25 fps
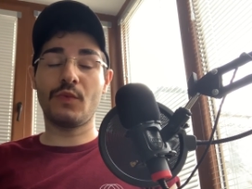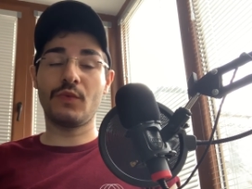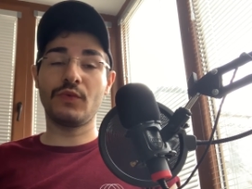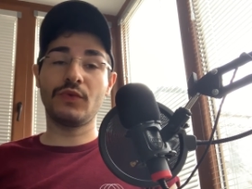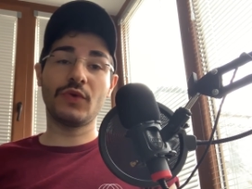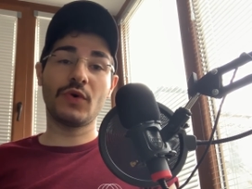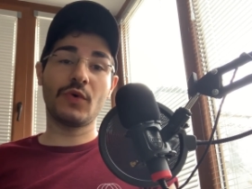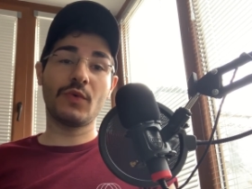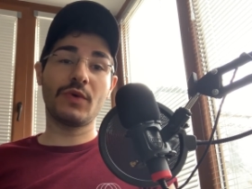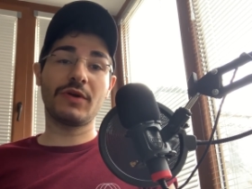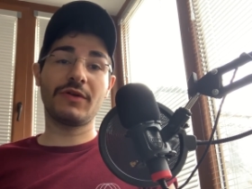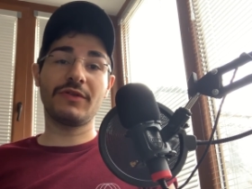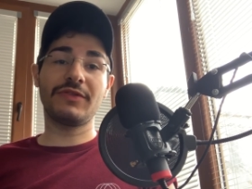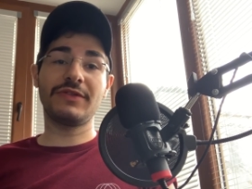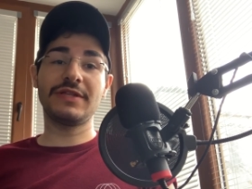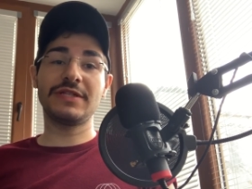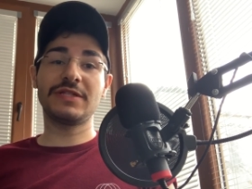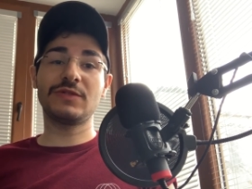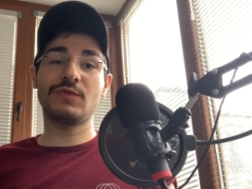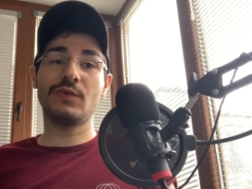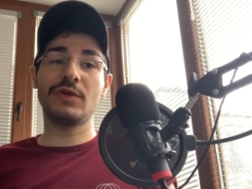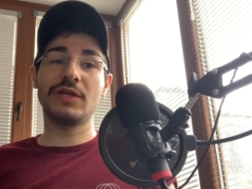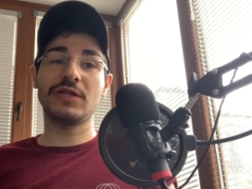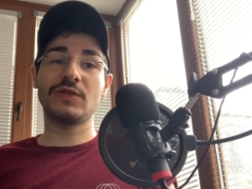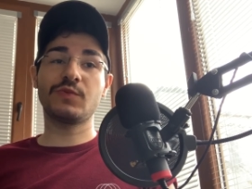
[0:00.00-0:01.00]
no one of
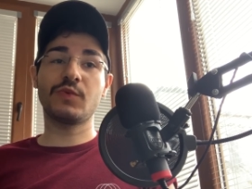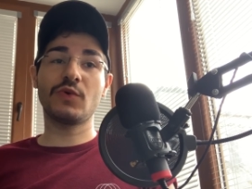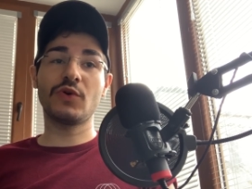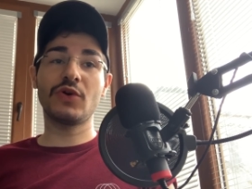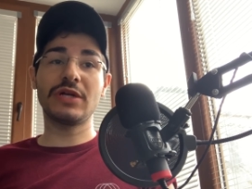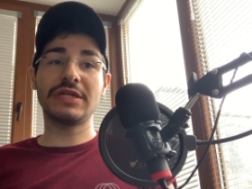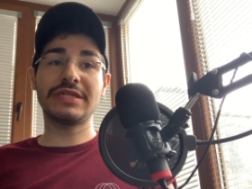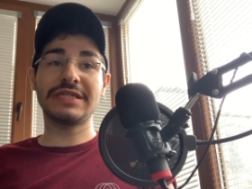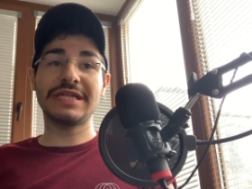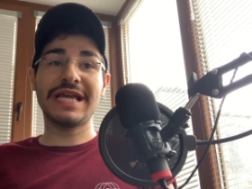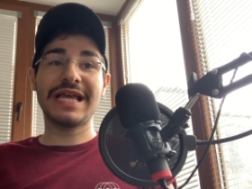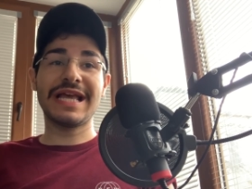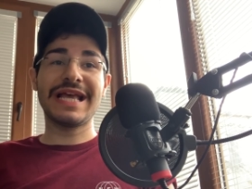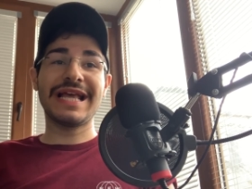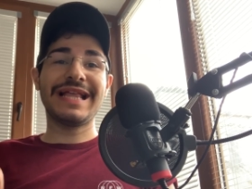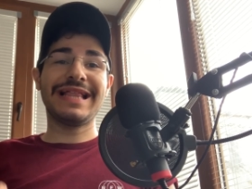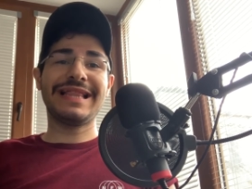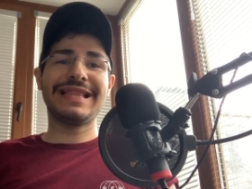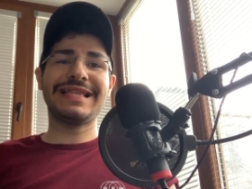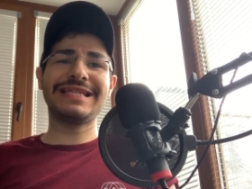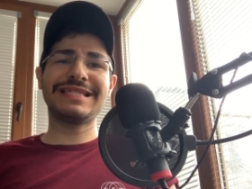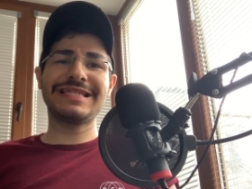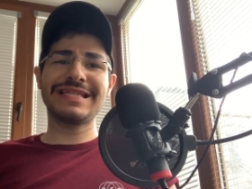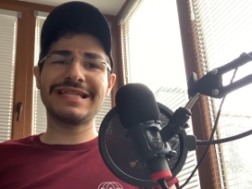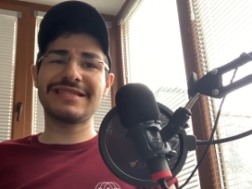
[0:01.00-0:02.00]
these tweaks worked.
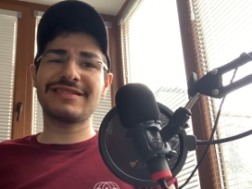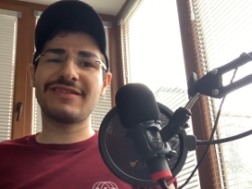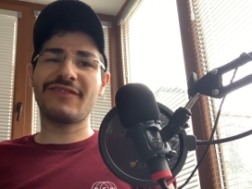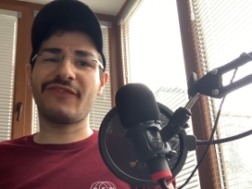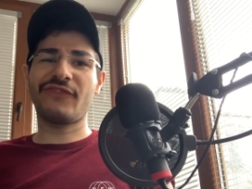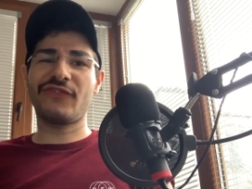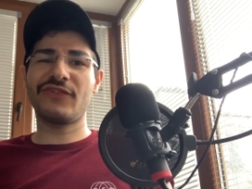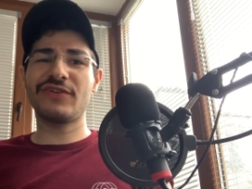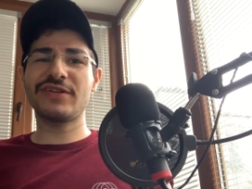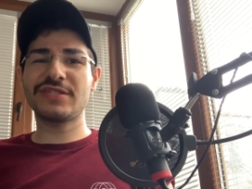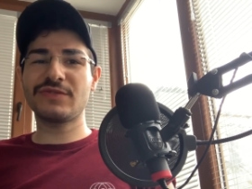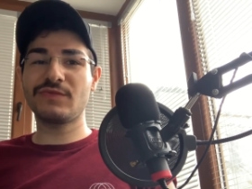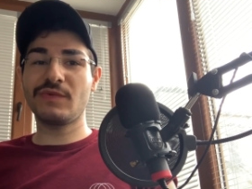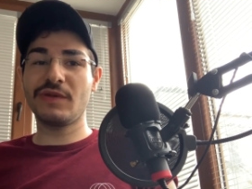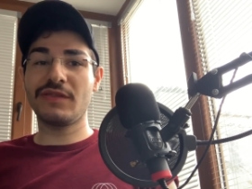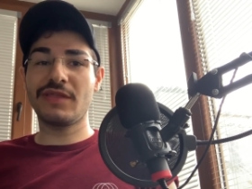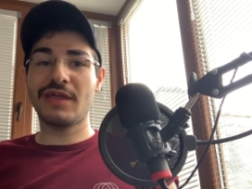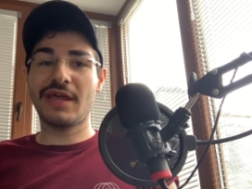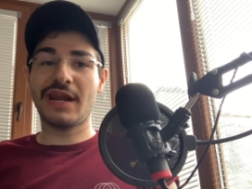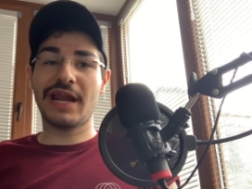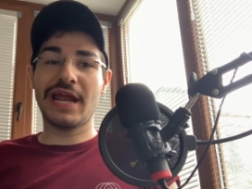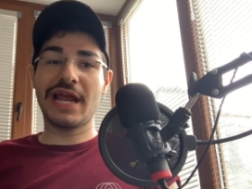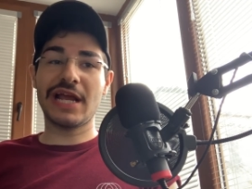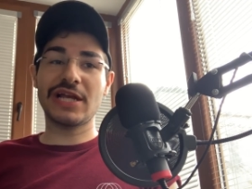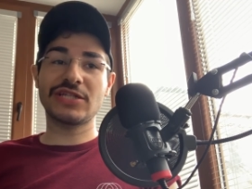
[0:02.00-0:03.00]
This is the first tweak
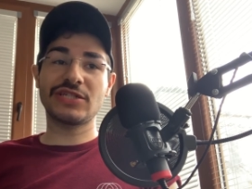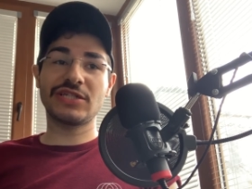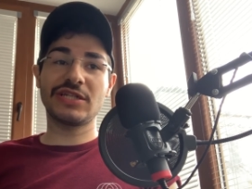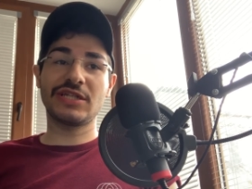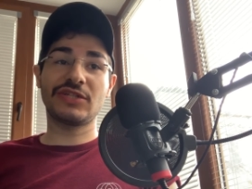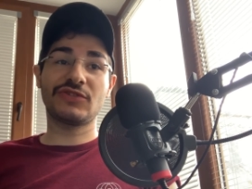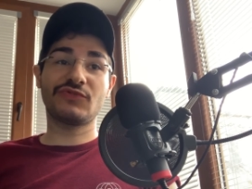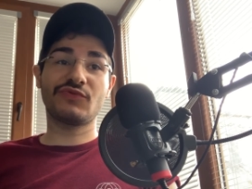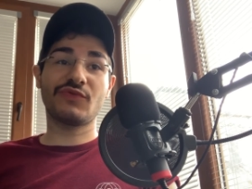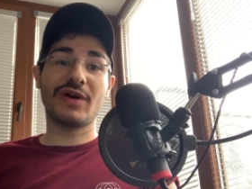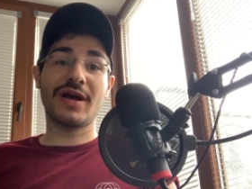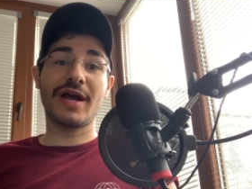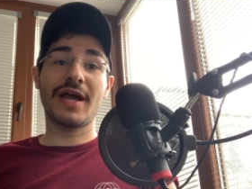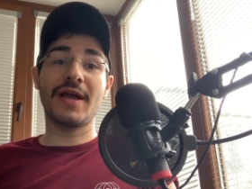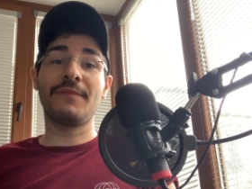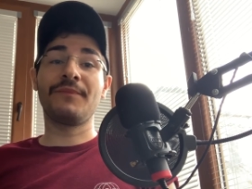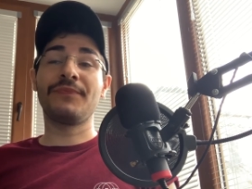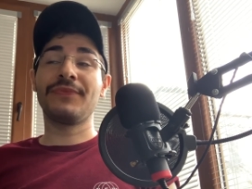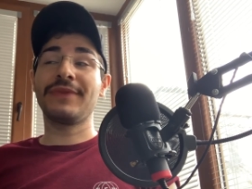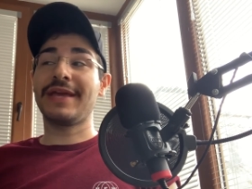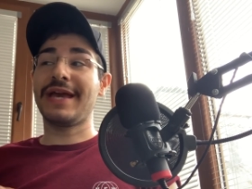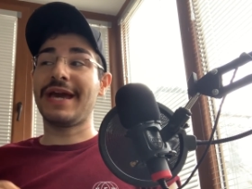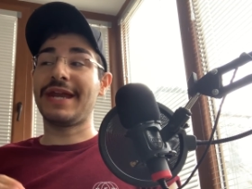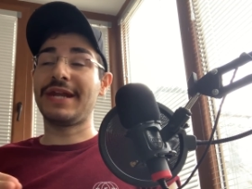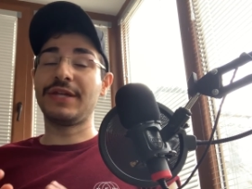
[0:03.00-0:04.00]
that I actually try
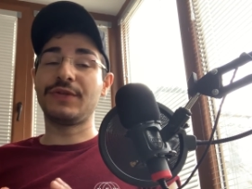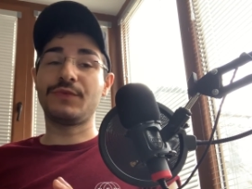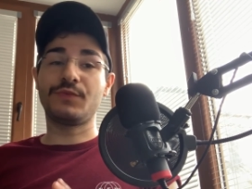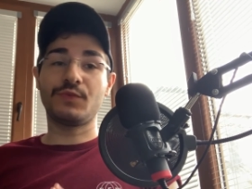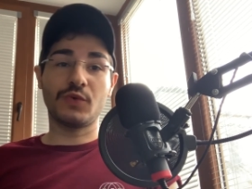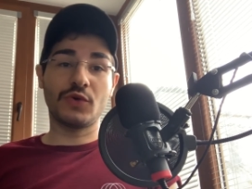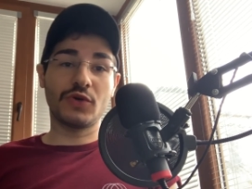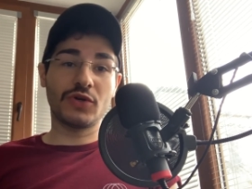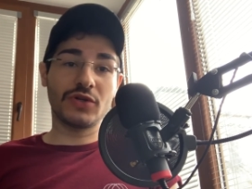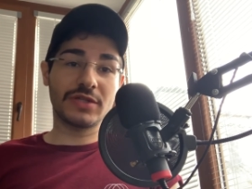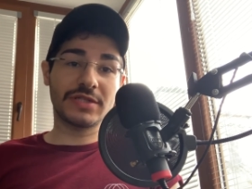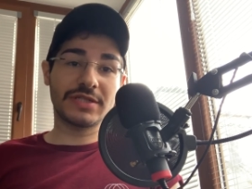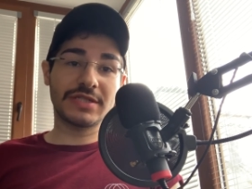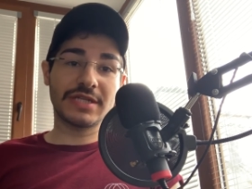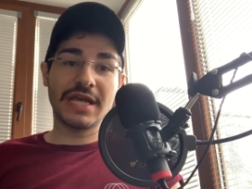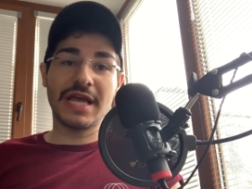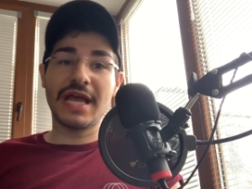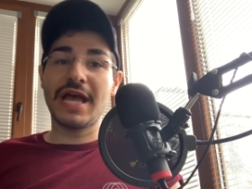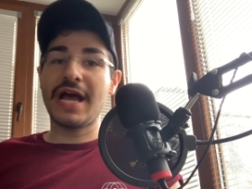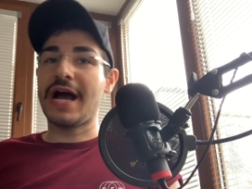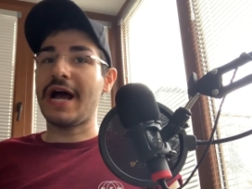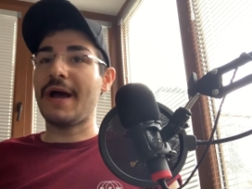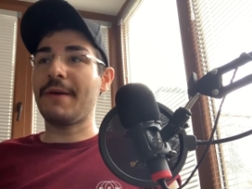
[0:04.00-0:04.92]
and it works.